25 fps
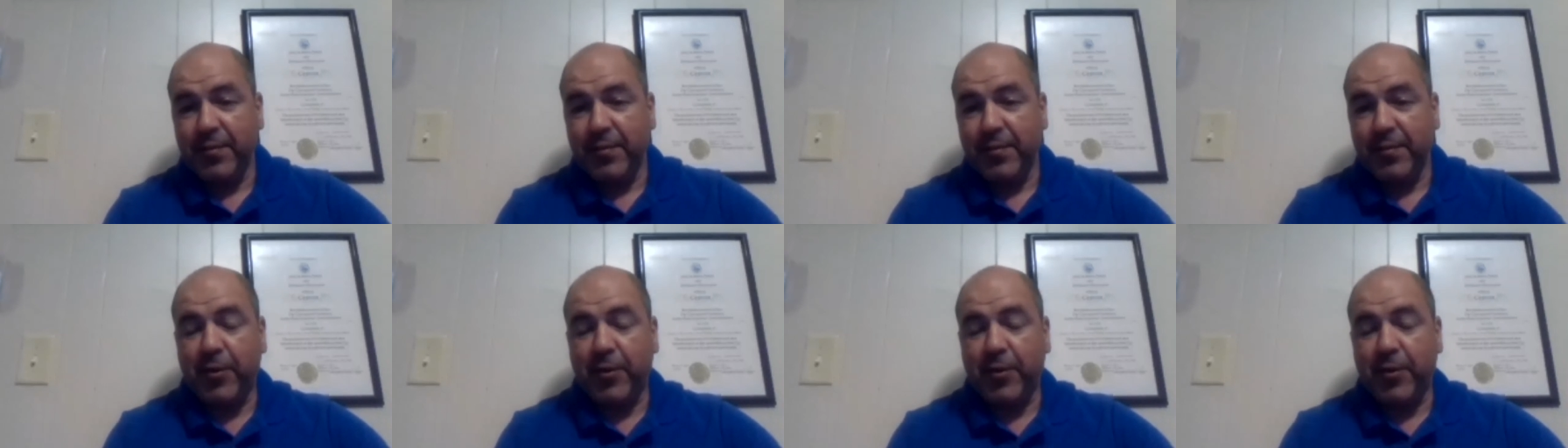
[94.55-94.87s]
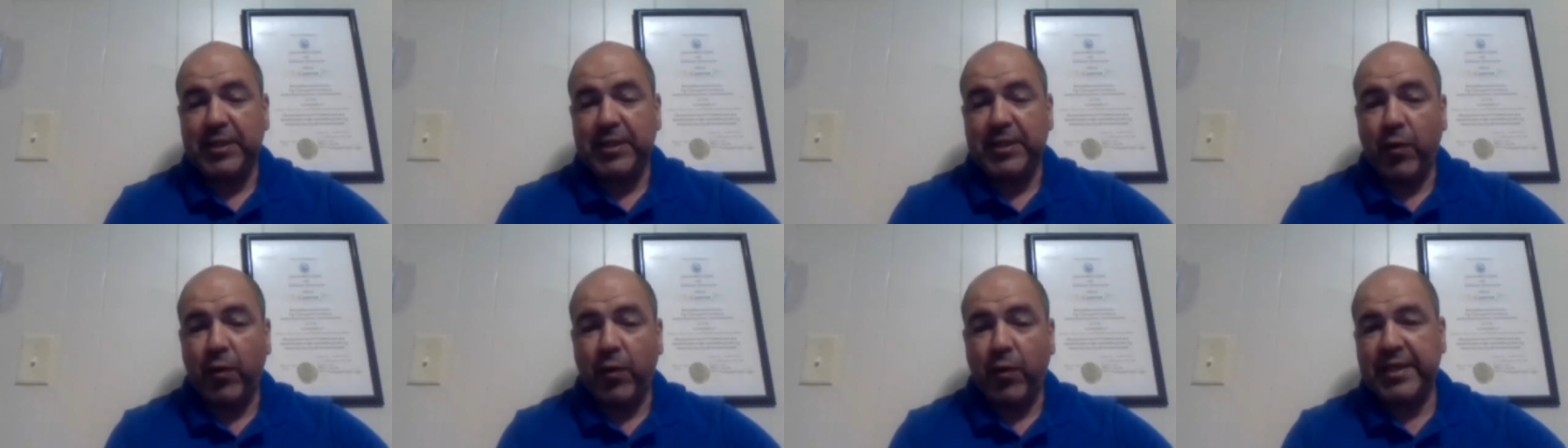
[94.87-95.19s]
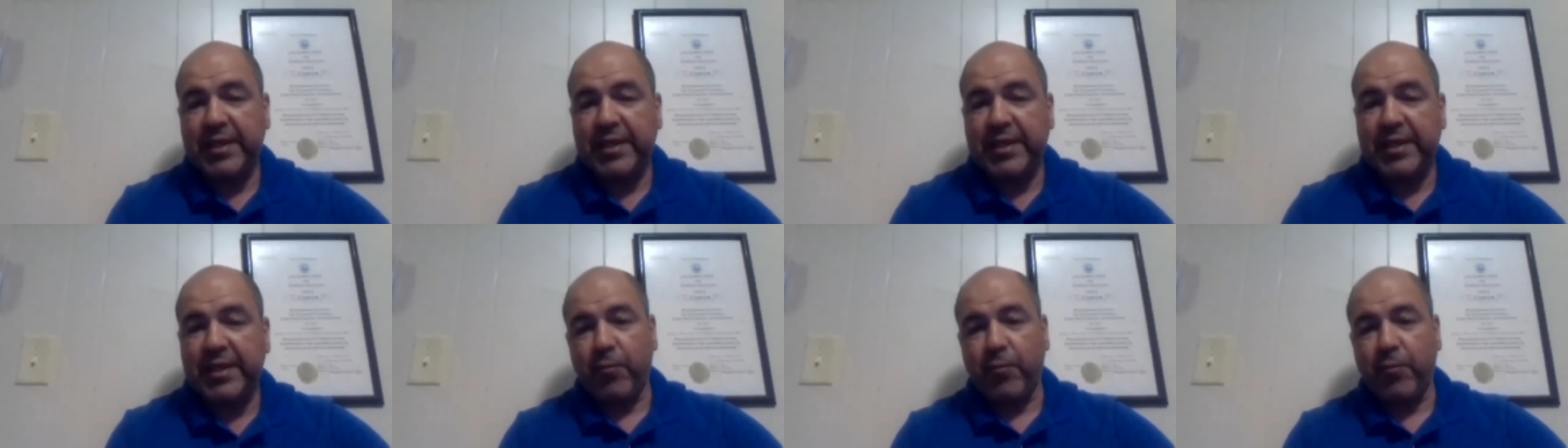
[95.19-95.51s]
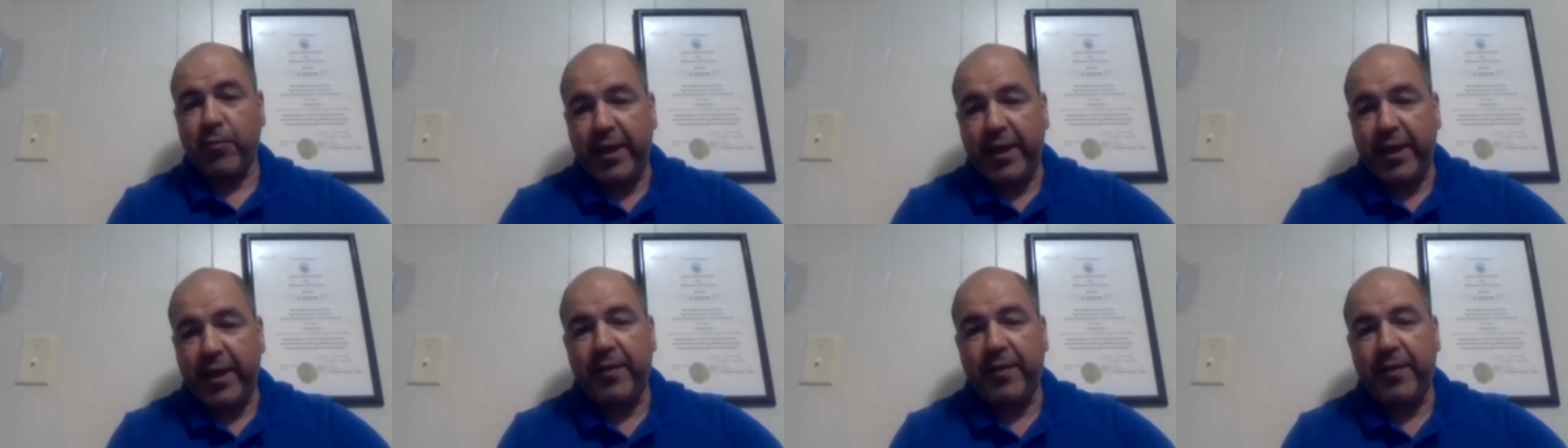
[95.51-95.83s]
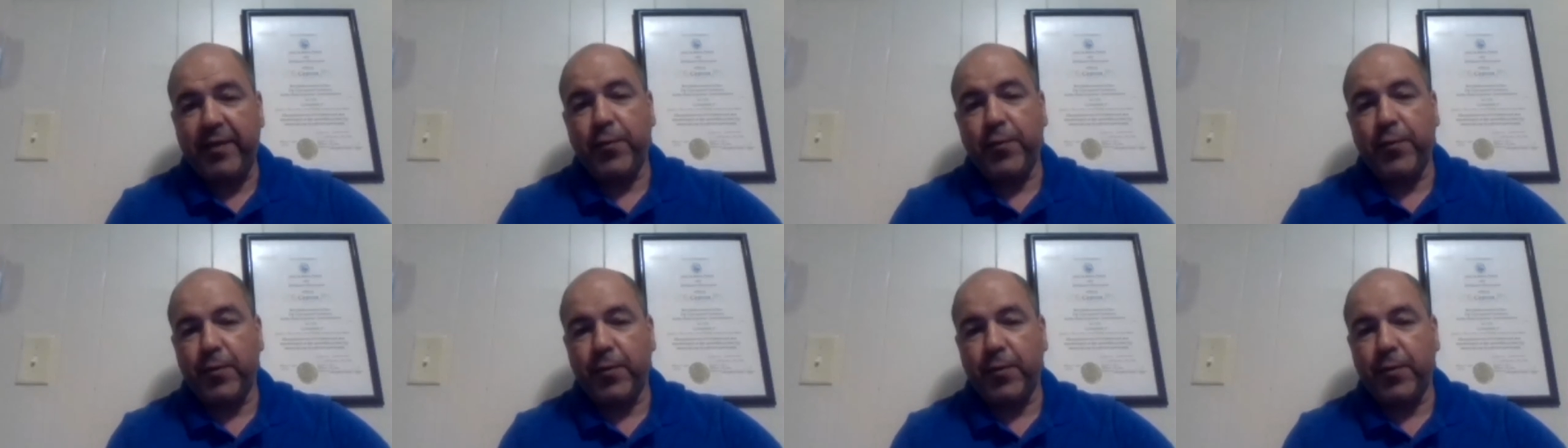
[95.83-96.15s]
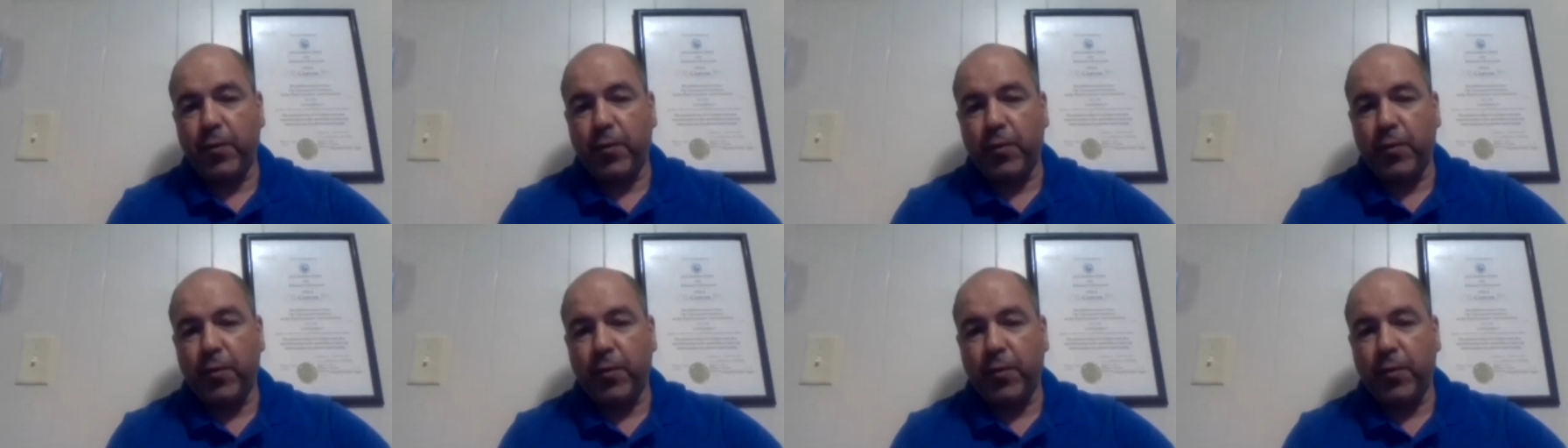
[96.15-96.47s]
because I was getting ready
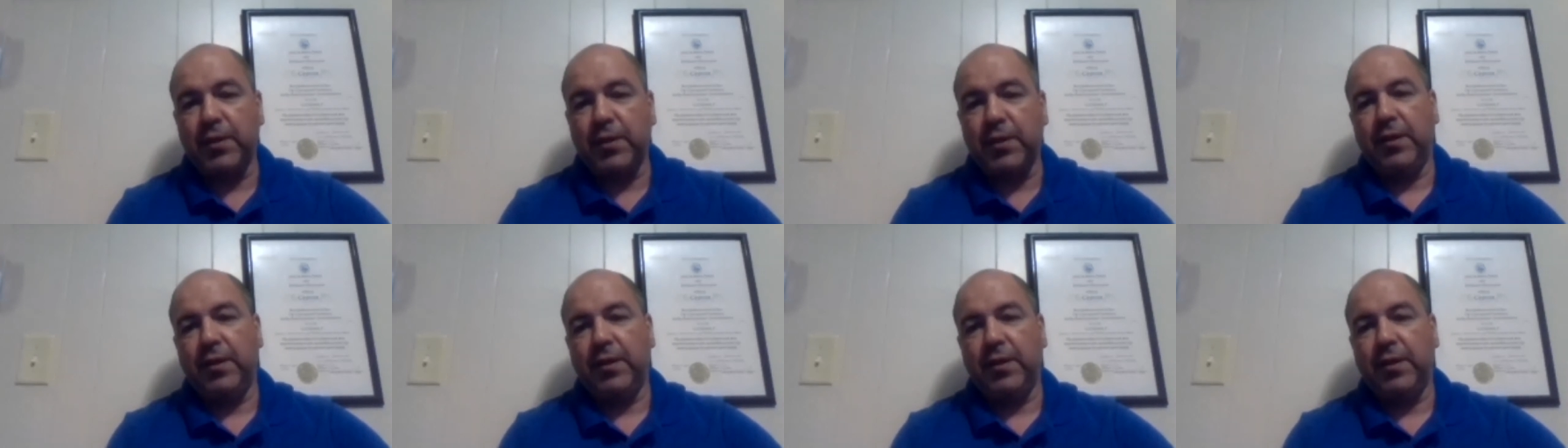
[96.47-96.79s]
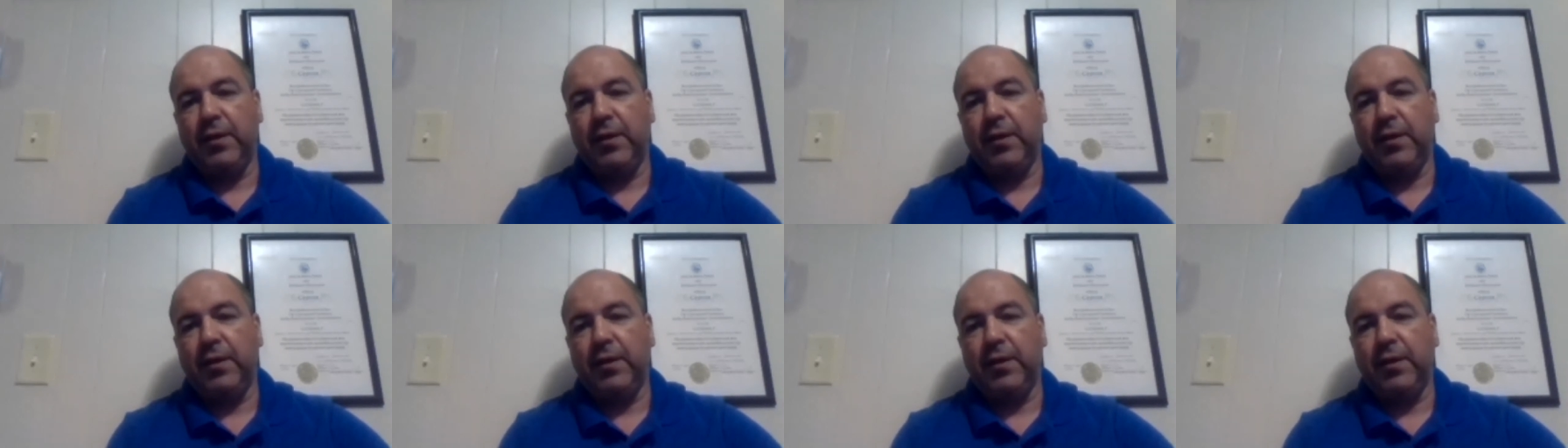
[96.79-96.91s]
for run